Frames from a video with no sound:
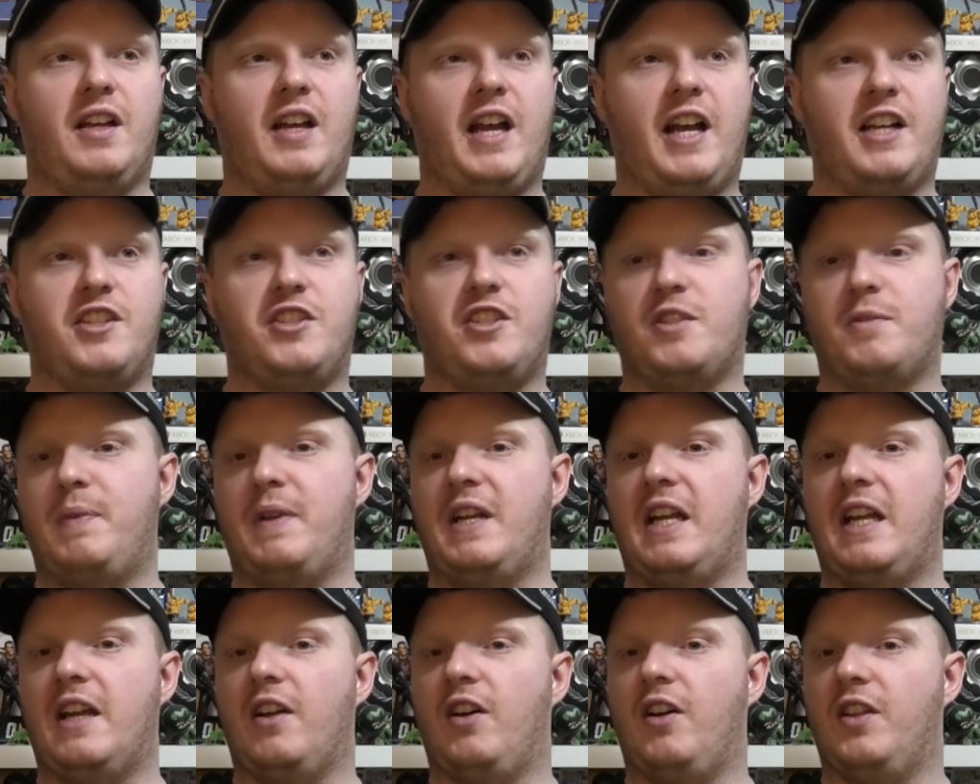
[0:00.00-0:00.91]
has just
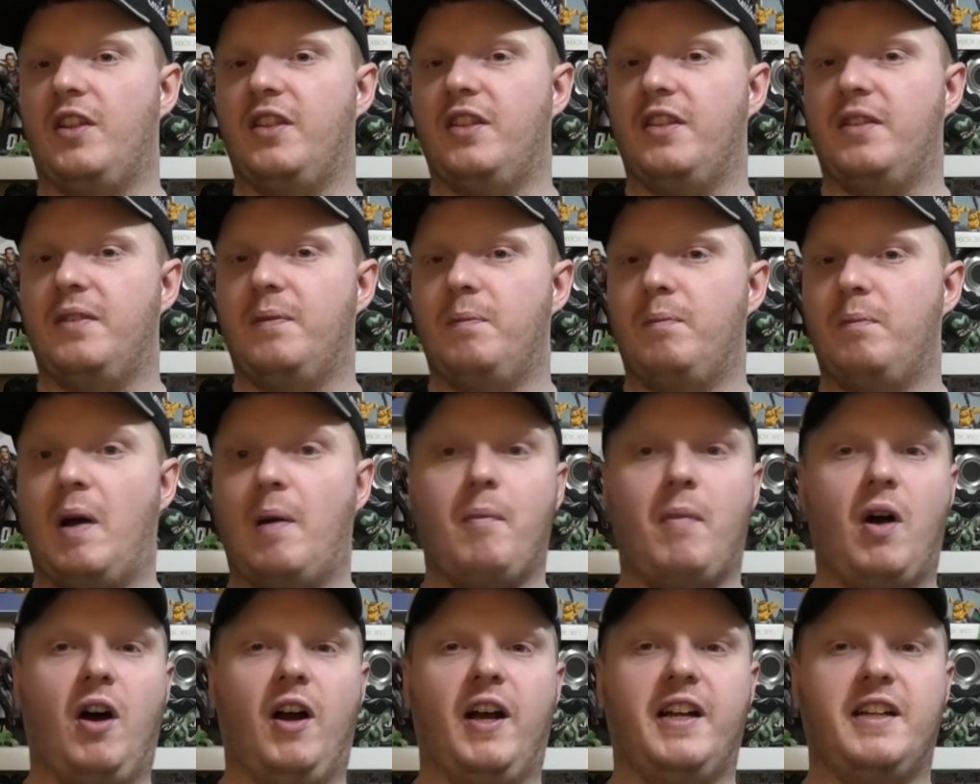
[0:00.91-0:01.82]
been on my
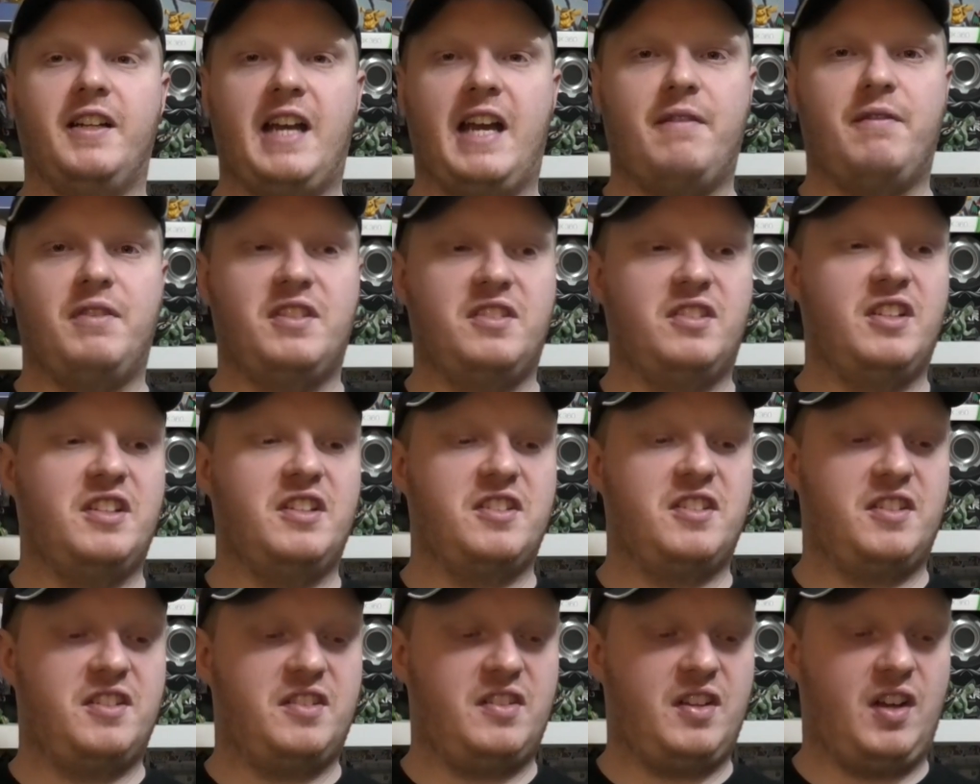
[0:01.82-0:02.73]
mind ever
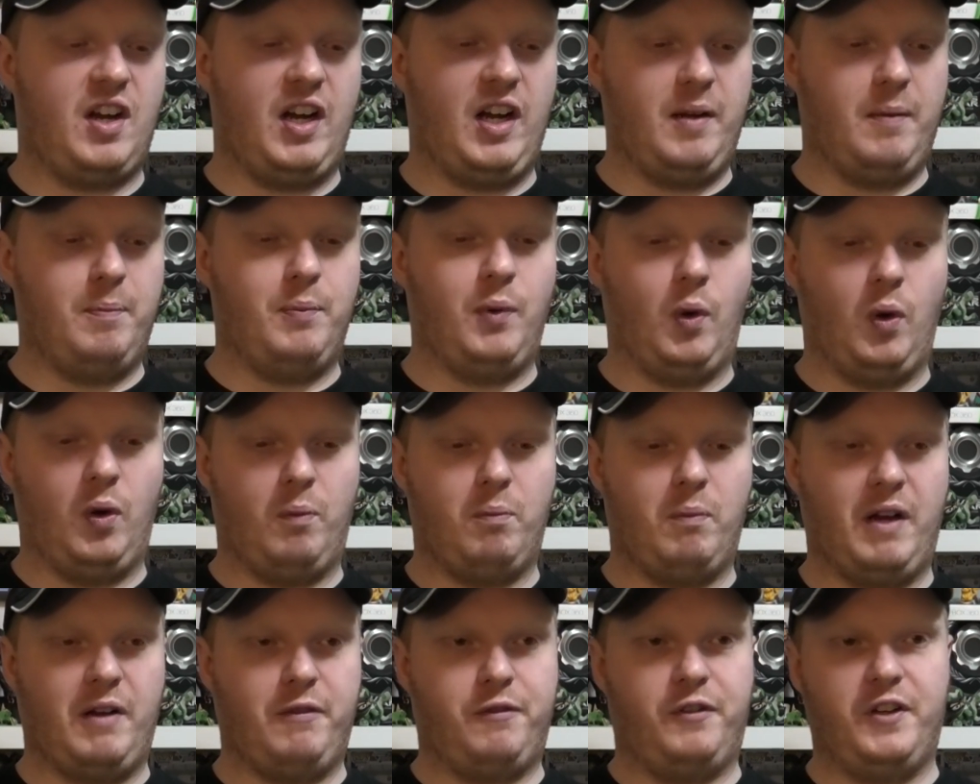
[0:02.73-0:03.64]
since I bought
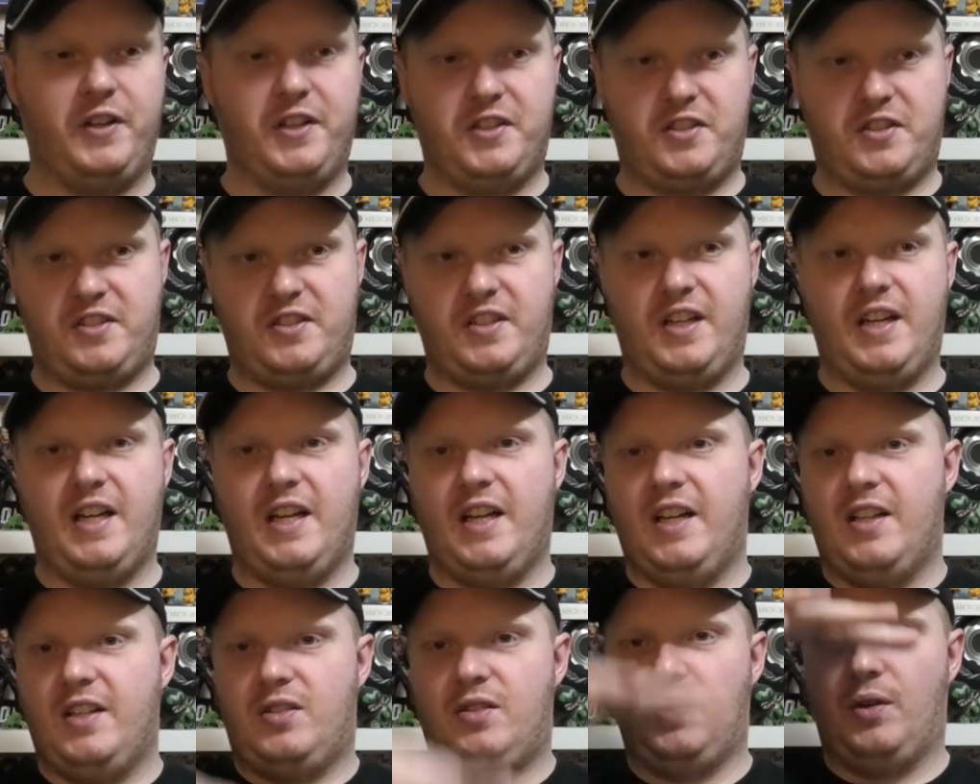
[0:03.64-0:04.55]
my first
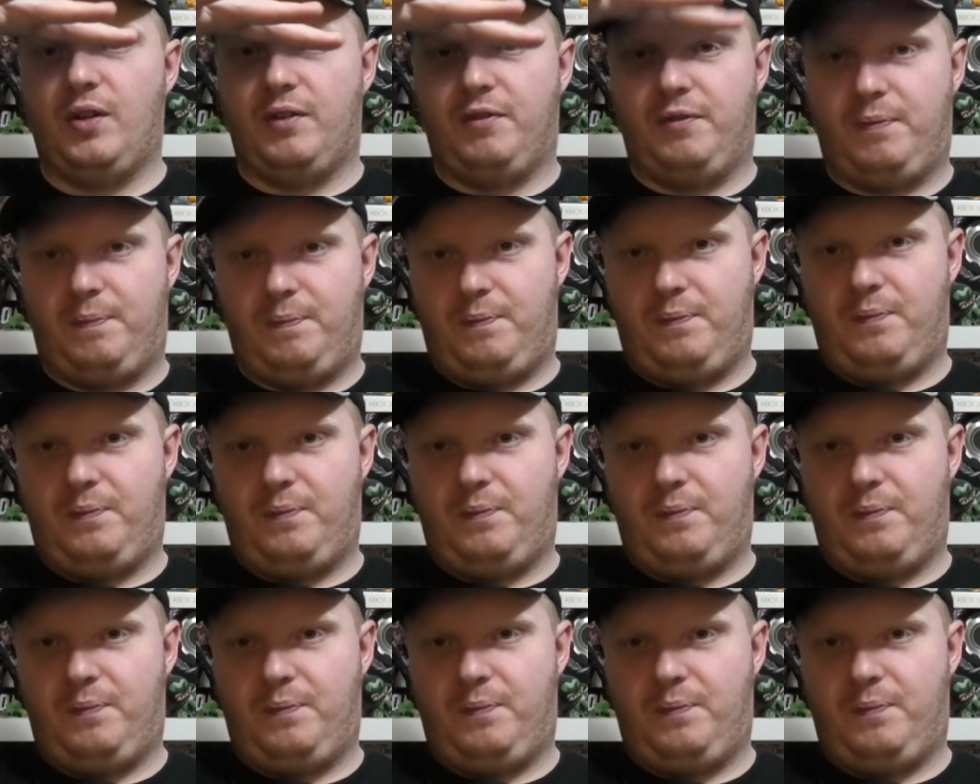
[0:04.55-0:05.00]
sort of